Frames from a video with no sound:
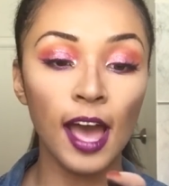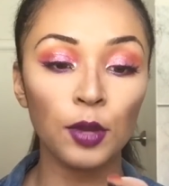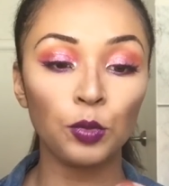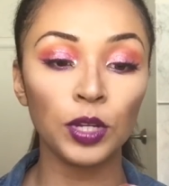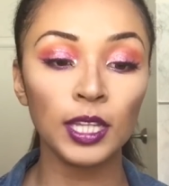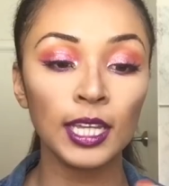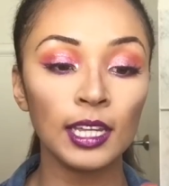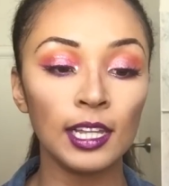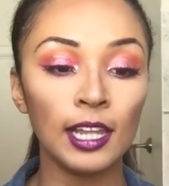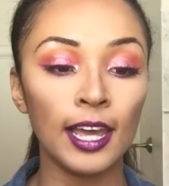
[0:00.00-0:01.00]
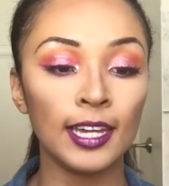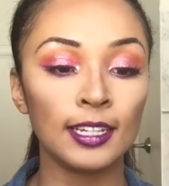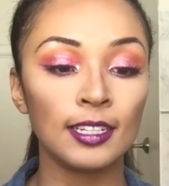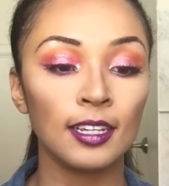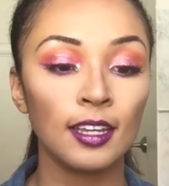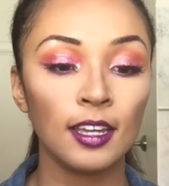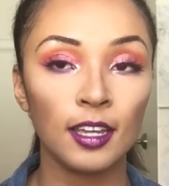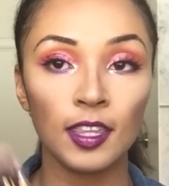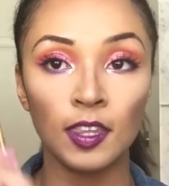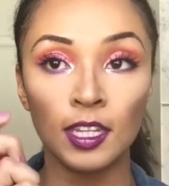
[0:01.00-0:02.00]
I really liked
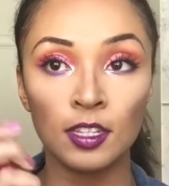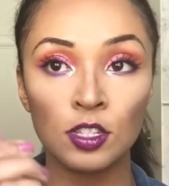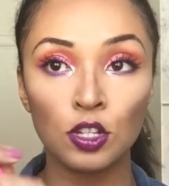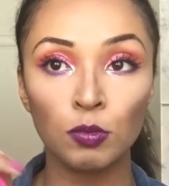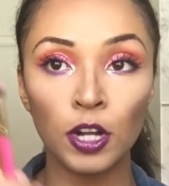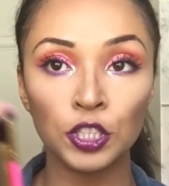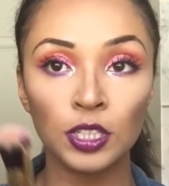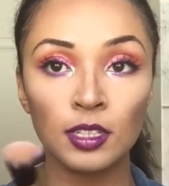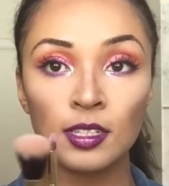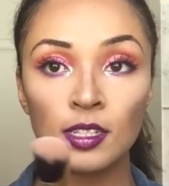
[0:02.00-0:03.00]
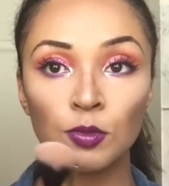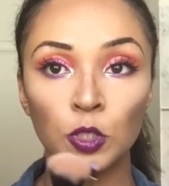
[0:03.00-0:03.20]
these two brushes,